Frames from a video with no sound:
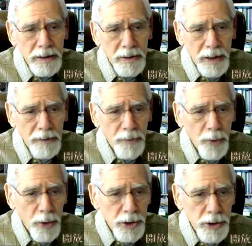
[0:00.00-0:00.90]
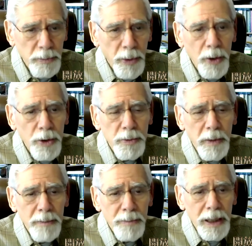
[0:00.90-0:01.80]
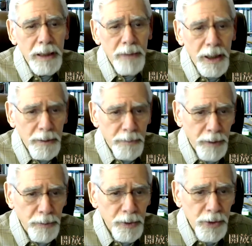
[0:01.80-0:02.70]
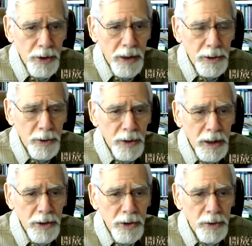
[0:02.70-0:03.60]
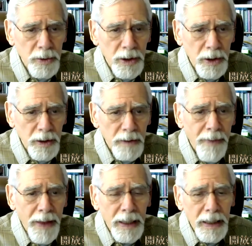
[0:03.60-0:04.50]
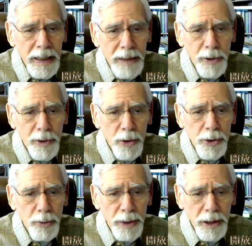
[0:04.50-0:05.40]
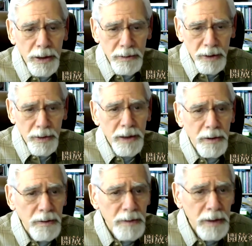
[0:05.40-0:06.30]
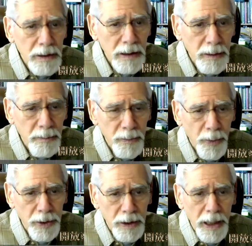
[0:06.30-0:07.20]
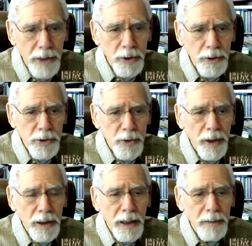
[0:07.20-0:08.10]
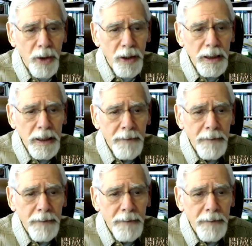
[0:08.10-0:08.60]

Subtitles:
That, of course, is opposed by many, many people. So I don't think it's going to occur. It would also be illegal with the National Historic Landmark.